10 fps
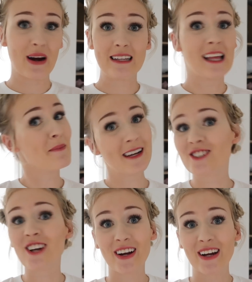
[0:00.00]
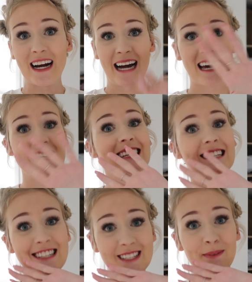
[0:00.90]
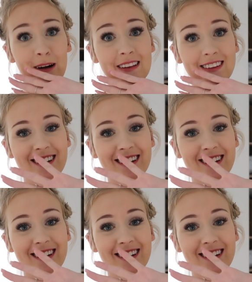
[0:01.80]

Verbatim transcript: So let me show you guys just what it